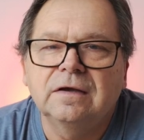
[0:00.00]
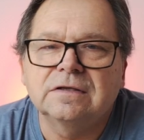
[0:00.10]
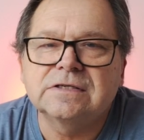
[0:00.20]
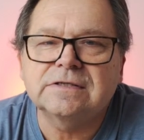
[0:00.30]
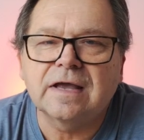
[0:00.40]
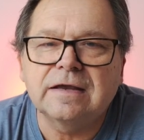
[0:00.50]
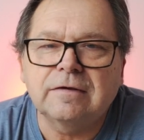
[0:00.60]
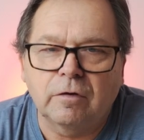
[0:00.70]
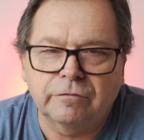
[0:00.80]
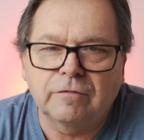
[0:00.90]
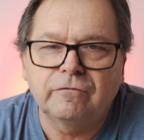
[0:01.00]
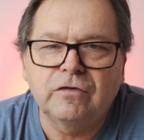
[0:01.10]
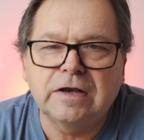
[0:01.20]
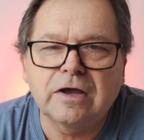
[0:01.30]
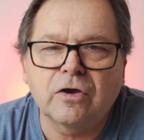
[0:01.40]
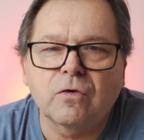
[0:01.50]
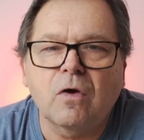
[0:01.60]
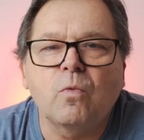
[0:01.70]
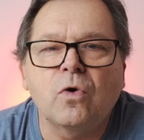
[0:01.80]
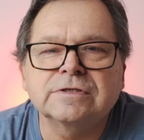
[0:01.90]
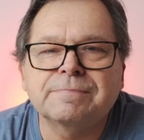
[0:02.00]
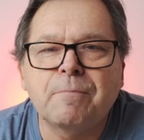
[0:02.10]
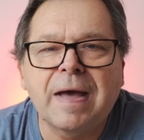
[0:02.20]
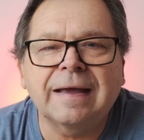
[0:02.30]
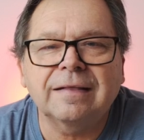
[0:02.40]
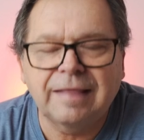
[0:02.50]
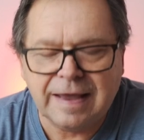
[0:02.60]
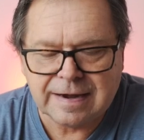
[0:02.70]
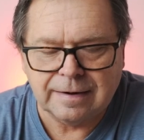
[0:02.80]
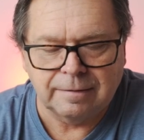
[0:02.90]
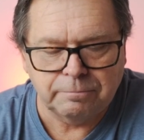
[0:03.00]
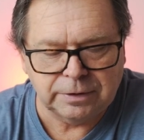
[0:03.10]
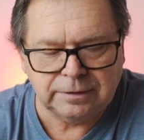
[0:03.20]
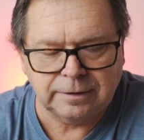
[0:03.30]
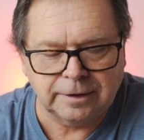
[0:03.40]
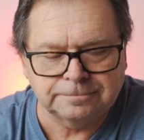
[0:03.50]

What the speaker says: the state of video was back then. But